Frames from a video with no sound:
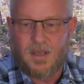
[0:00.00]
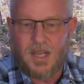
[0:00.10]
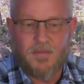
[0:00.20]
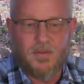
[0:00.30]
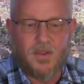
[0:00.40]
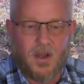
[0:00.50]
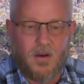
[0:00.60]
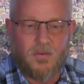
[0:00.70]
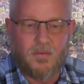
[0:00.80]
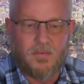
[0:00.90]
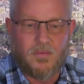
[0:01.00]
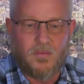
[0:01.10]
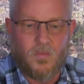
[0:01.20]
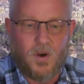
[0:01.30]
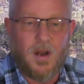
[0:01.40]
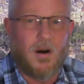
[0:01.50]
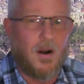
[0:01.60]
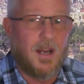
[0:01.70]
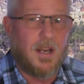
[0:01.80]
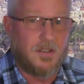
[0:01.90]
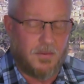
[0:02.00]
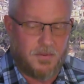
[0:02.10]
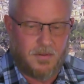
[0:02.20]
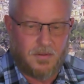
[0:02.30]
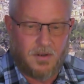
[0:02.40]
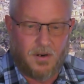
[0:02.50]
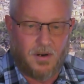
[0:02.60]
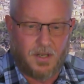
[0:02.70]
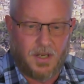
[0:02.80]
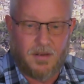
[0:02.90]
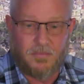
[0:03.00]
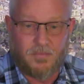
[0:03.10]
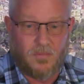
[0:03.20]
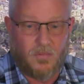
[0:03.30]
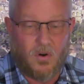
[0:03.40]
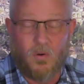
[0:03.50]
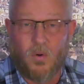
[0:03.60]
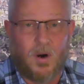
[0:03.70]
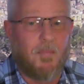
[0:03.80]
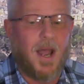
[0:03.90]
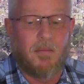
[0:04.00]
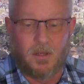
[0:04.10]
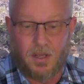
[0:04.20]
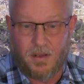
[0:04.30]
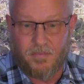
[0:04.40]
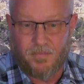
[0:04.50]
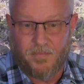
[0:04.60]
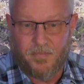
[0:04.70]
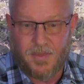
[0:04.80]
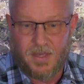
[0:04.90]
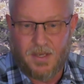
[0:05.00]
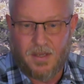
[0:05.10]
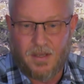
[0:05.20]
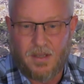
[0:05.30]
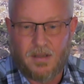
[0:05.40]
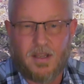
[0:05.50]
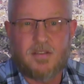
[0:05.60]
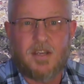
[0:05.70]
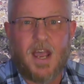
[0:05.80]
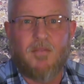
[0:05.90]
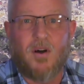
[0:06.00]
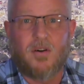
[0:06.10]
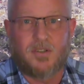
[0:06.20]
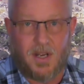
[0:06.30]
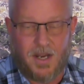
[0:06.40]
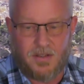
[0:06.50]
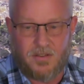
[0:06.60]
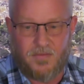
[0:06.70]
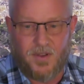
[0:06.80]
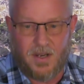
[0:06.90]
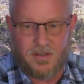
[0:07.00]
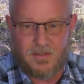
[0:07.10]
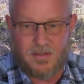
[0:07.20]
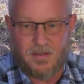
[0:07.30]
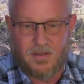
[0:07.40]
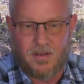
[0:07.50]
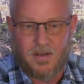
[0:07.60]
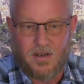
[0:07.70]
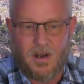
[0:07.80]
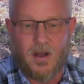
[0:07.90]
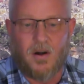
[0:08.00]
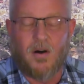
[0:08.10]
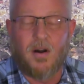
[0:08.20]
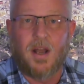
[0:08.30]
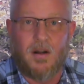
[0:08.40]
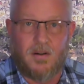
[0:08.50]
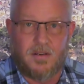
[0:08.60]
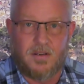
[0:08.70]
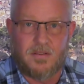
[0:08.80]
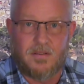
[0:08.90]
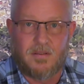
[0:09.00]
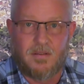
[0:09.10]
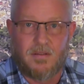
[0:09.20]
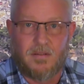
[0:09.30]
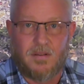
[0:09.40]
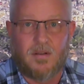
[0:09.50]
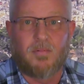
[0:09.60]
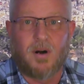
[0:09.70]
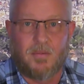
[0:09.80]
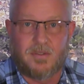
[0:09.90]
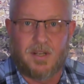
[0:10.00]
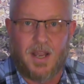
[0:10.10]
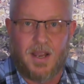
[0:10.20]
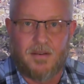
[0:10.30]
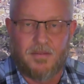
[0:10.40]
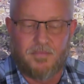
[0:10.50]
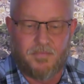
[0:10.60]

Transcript: even though we are in Egypt currently, or we're in Babylon, let's have our sights fixed on our inheritance, the promised land.